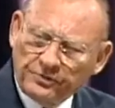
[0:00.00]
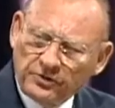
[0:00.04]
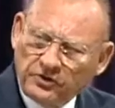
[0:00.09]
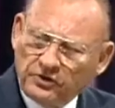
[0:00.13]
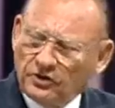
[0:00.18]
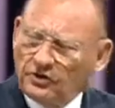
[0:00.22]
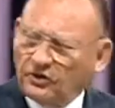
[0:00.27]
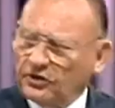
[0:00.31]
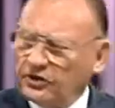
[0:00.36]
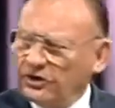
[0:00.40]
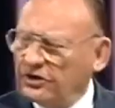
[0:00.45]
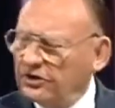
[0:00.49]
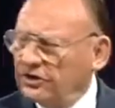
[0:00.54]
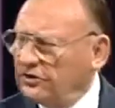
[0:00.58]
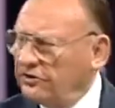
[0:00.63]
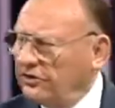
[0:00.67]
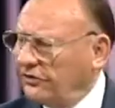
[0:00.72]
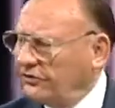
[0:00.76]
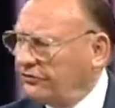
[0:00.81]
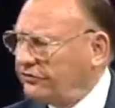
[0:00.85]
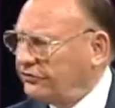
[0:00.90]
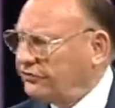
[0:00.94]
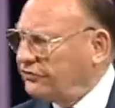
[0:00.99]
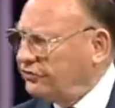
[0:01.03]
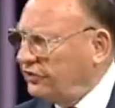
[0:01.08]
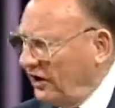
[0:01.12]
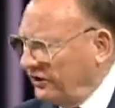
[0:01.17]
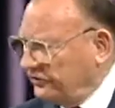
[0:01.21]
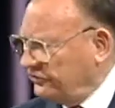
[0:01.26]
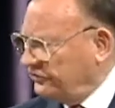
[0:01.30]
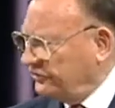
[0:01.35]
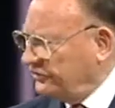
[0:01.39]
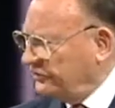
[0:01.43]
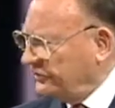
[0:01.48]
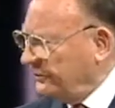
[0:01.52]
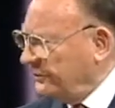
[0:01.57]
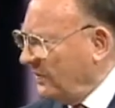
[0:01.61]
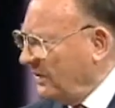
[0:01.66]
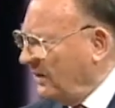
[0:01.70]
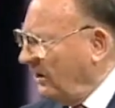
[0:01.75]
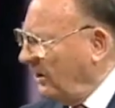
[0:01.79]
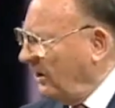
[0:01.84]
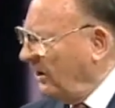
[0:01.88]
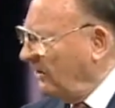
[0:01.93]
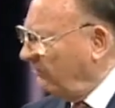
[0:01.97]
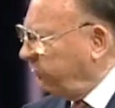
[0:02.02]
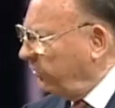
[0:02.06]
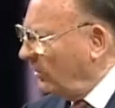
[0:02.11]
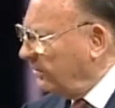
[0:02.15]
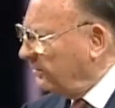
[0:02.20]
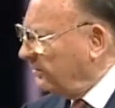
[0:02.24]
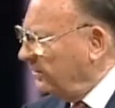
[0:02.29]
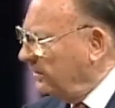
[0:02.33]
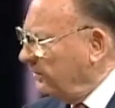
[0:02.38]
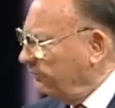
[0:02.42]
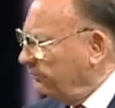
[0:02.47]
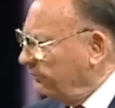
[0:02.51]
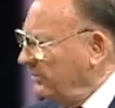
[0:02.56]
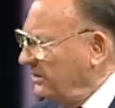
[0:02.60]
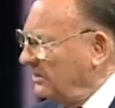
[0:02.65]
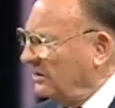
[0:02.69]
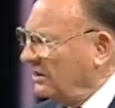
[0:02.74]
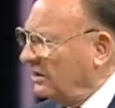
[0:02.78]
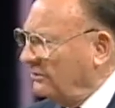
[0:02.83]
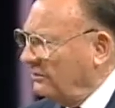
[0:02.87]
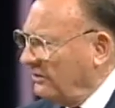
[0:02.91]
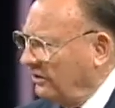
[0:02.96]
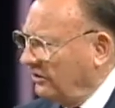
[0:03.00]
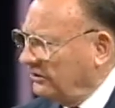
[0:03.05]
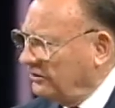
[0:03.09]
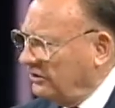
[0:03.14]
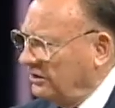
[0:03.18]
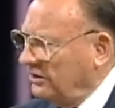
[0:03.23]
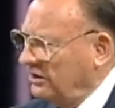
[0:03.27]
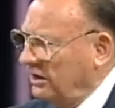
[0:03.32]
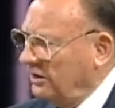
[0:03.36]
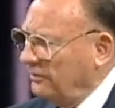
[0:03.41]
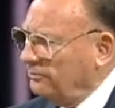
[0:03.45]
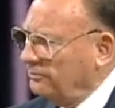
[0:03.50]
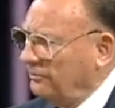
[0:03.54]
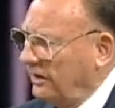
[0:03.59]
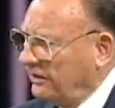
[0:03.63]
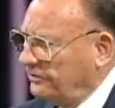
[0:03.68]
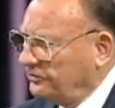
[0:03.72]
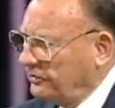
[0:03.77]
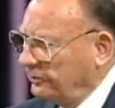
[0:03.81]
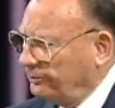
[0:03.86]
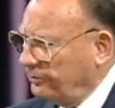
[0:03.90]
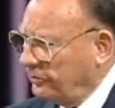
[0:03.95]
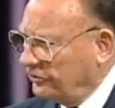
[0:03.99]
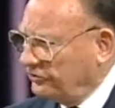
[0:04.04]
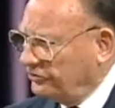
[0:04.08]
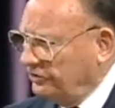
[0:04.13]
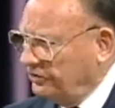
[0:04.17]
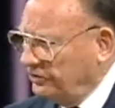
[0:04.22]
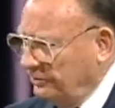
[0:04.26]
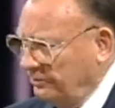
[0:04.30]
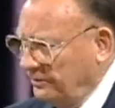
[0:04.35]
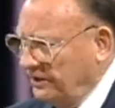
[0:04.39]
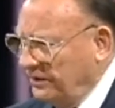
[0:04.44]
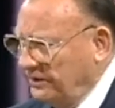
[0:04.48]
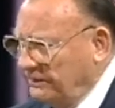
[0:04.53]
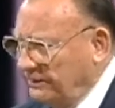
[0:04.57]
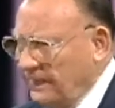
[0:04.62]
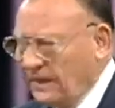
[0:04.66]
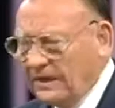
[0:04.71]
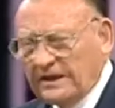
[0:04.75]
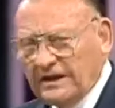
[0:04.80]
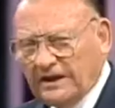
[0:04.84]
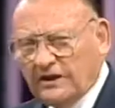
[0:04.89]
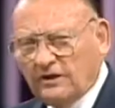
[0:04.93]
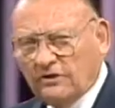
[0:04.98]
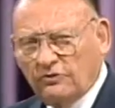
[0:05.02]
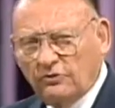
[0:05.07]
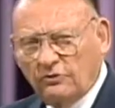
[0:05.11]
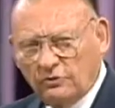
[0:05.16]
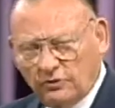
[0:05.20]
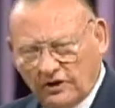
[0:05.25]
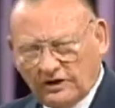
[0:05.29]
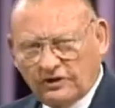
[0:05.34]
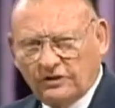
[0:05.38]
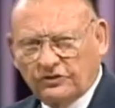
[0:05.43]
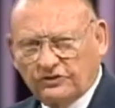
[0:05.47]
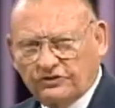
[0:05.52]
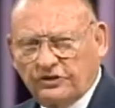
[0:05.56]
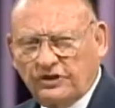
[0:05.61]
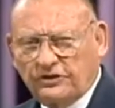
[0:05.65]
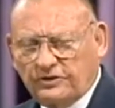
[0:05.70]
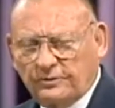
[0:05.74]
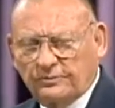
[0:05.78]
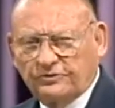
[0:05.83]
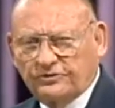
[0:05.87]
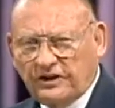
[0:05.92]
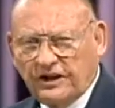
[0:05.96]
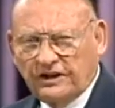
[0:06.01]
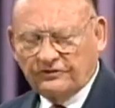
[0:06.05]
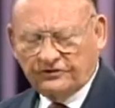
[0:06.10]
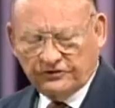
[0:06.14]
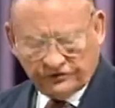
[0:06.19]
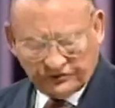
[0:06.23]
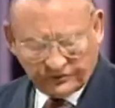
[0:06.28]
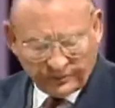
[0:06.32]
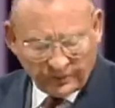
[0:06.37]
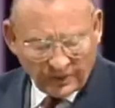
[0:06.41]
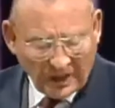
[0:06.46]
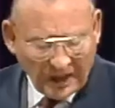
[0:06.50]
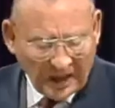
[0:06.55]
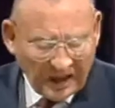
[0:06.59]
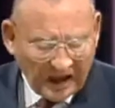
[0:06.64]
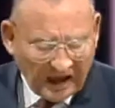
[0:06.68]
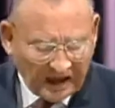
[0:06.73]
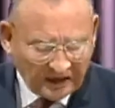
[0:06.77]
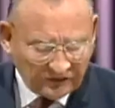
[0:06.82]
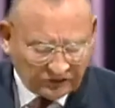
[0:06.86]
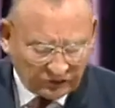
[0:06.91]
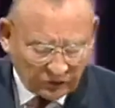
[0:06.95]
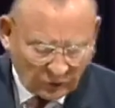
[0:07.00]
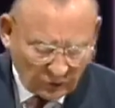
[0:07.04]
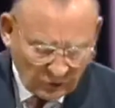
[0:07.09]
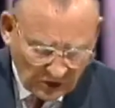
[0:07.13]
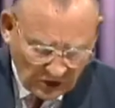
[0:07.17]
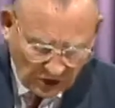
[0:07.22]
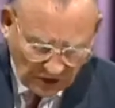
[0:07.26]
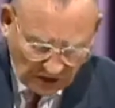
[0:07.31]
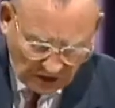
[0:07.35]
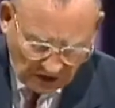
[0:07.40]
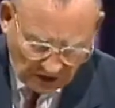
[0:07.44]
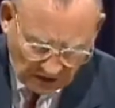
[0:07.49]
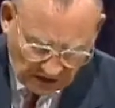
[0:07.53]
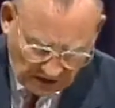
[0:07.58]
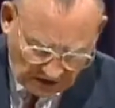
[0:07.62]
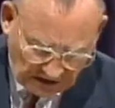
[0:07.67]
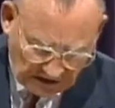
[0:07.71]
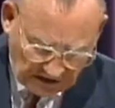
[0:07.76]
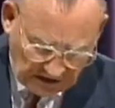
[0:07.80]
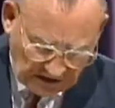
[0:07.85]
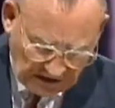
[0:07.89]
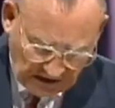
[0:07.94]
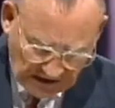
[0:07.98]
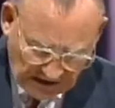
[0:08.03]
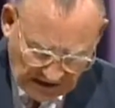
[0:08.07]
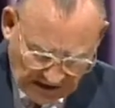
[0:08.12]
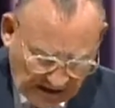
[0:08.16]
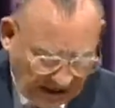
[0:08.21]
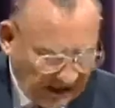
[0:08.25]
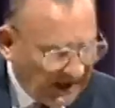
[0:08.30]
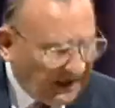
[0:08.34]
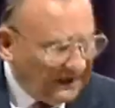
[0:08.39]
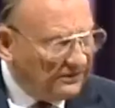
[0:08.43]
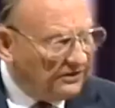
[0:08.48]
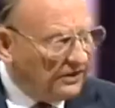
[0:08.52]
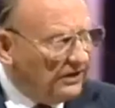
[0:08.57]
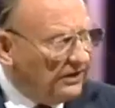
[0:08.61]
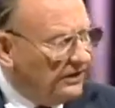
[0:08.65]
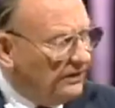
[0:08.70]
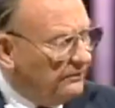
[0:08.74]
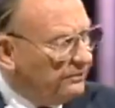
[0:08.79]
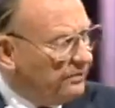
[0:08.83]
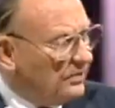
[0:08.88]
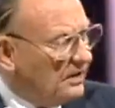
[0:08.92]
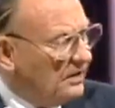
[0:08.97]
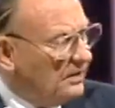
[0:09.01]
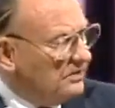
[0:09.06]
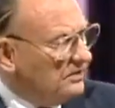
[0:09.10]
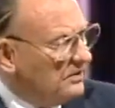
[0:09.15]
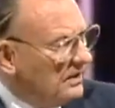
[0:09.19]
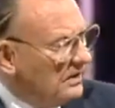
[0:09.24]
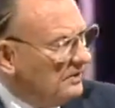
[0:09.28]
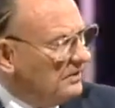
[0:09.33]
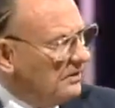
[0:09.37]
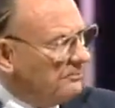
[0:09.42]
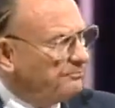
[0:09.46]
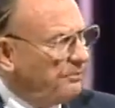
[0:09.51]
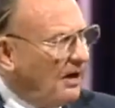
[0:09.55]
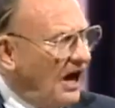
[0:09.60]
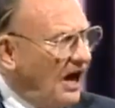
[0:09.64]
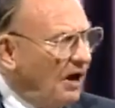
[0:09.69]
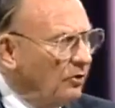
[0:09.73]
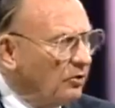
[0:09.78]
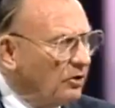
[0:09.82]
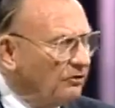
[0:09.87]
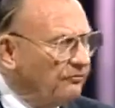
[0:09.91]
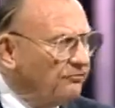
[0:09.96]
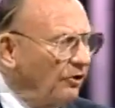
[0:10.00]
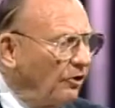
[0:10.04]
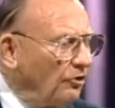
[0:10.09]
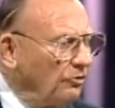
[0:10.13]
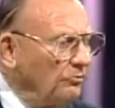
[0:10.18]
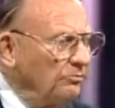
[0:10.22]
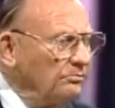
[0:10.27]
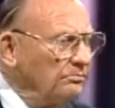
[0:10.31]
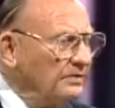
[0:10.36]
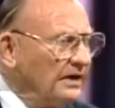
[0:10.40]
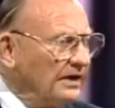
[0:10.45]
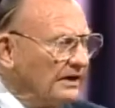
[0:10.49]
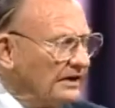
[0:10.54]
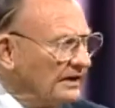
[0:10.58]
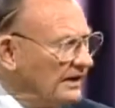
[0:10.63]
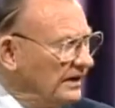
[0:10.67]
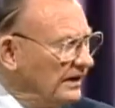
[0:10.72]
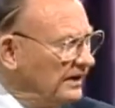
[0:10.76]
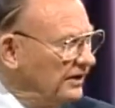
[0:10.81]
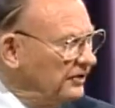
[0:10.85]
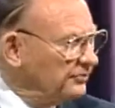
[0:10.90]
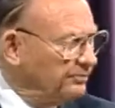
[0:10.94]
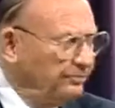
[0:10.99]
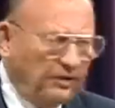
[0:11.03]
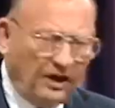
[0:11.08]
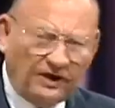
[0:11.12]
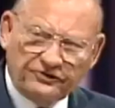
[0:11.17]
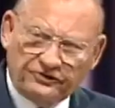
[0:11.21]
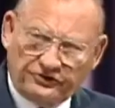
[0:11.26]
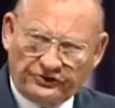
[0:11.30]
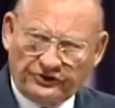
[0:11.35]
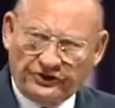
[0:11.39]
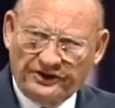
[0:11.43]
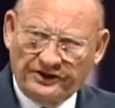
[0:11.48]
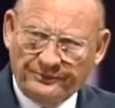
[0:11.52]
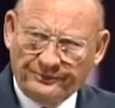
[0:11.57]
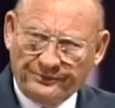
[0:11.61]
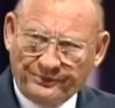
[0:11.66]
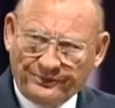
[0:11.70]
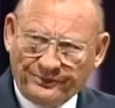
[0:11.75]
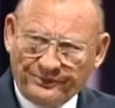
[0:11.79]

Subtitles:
learn the thrust of what being an American makes a person to be in regular circumstances. And so he had the power of Rome in his bloodstream.